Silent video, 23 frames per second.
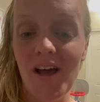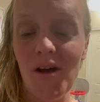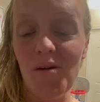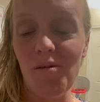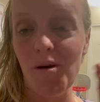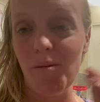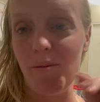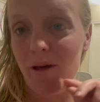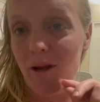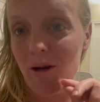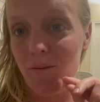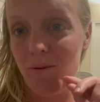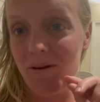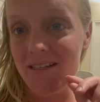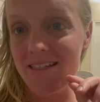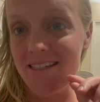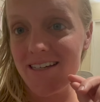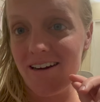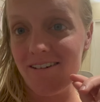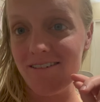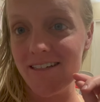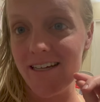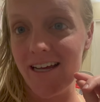Well, Peter puts
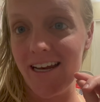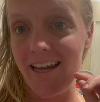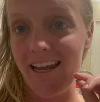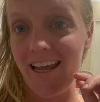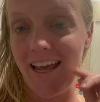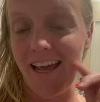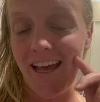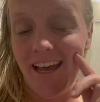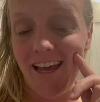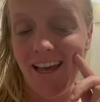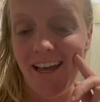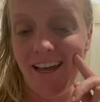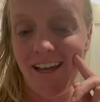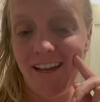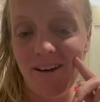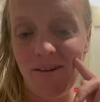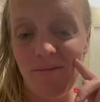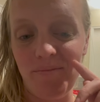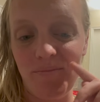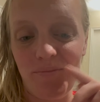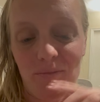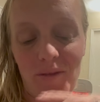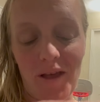down Teddy
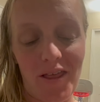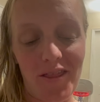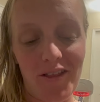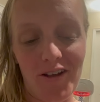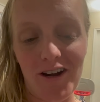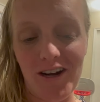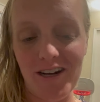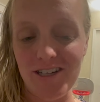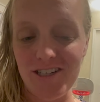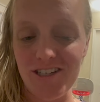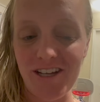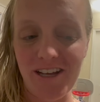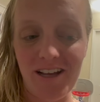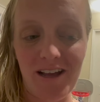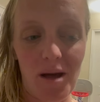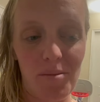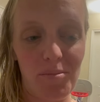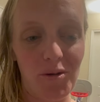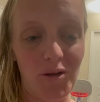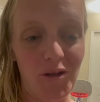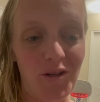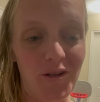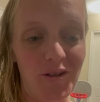and there are just a
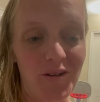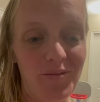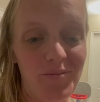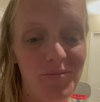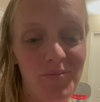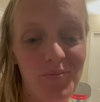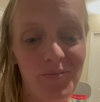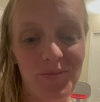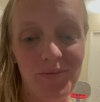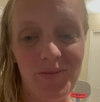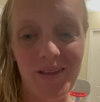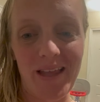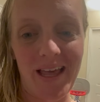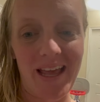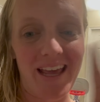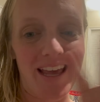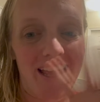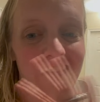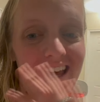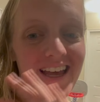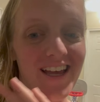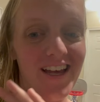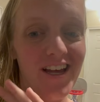couple like
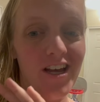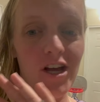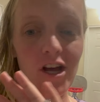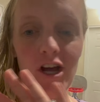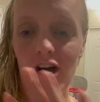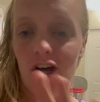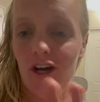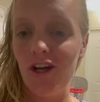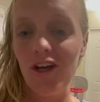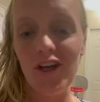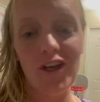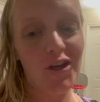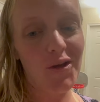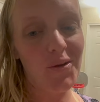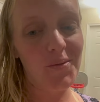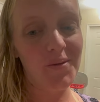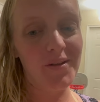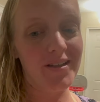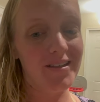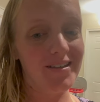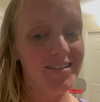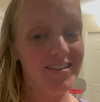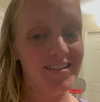cute
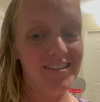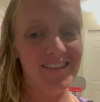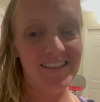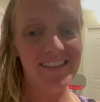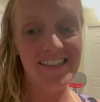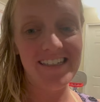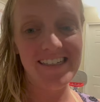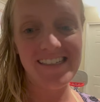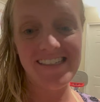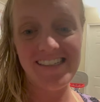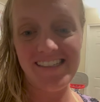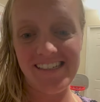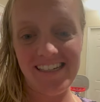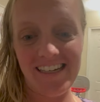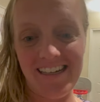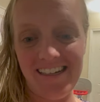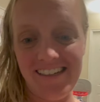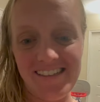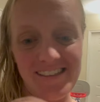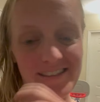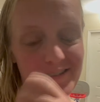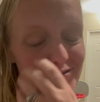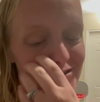little
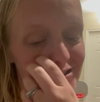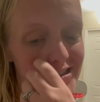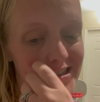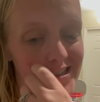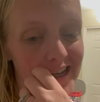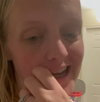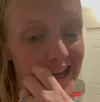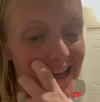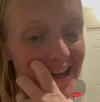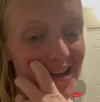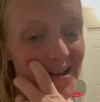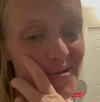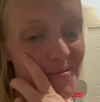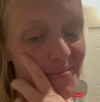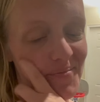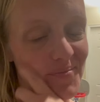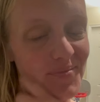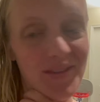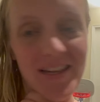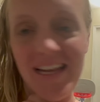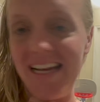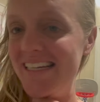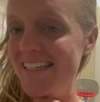scenes of just like
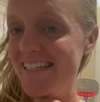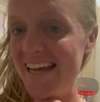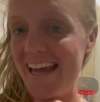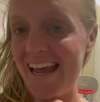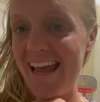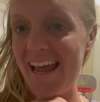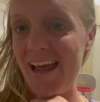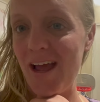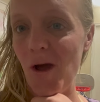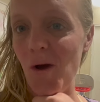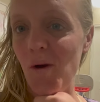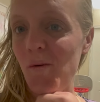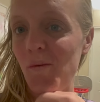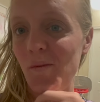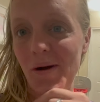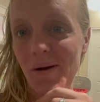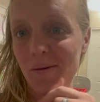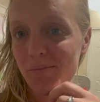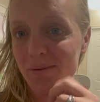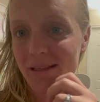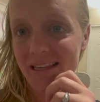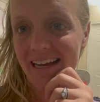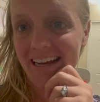a day
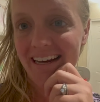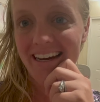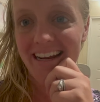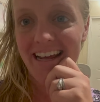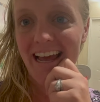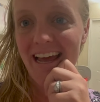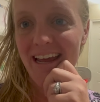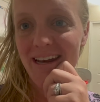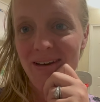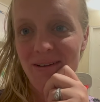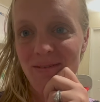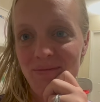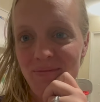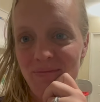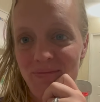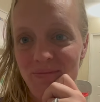well played again.